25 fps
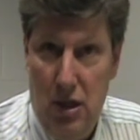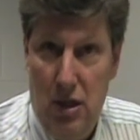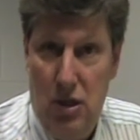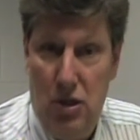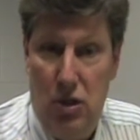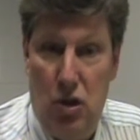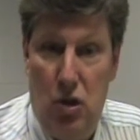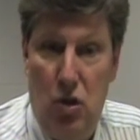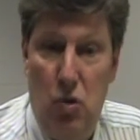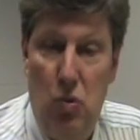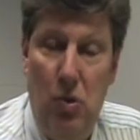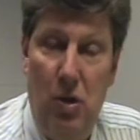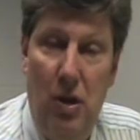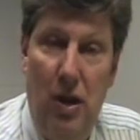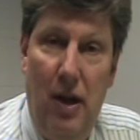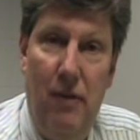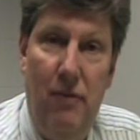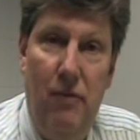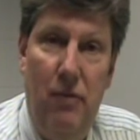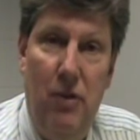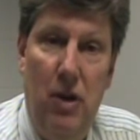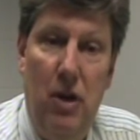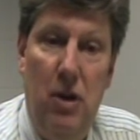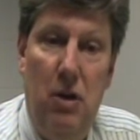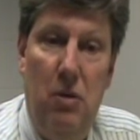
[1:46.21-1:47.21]
So you will
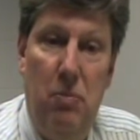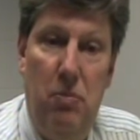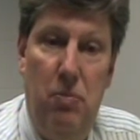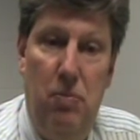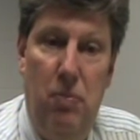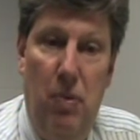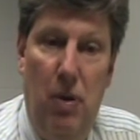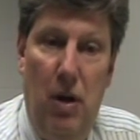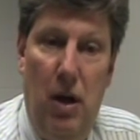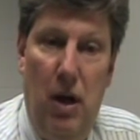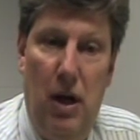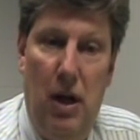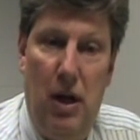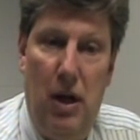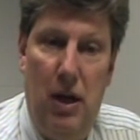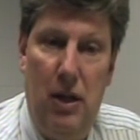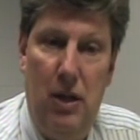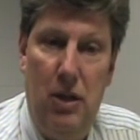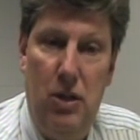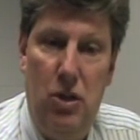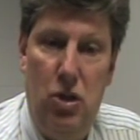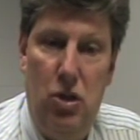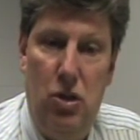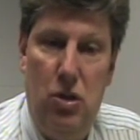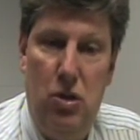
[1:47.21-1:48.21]

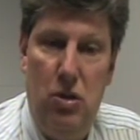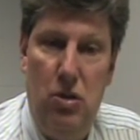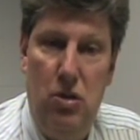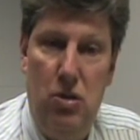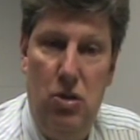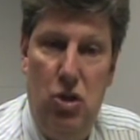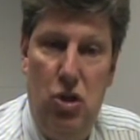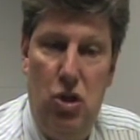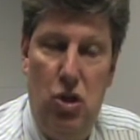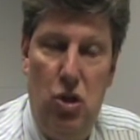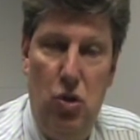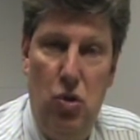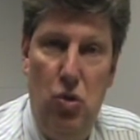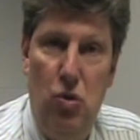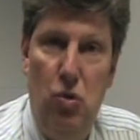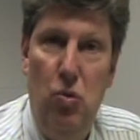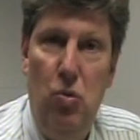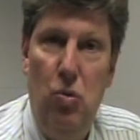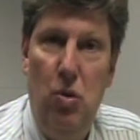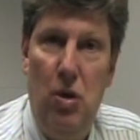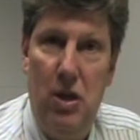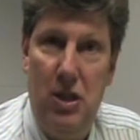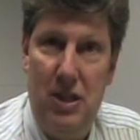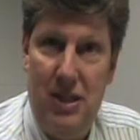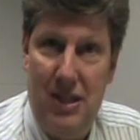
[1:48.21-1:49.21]
have
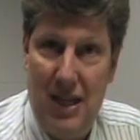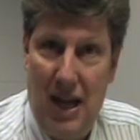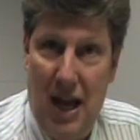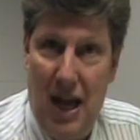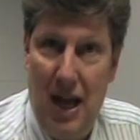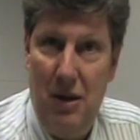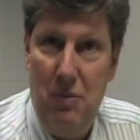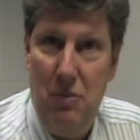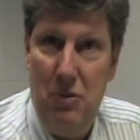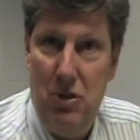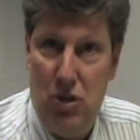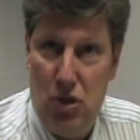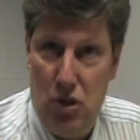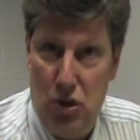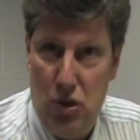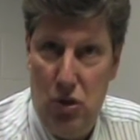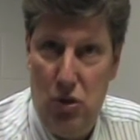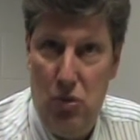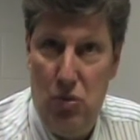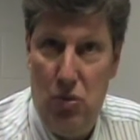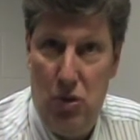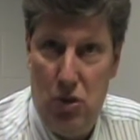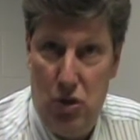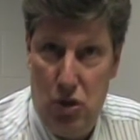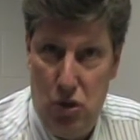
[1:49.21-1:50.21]
two assignments
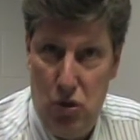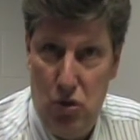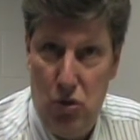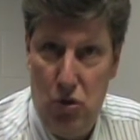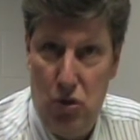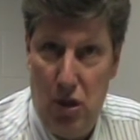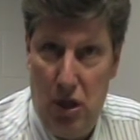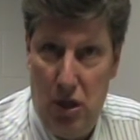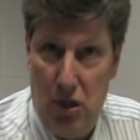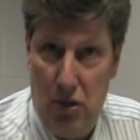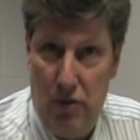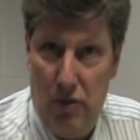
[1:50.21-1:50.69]
due on Tuesday,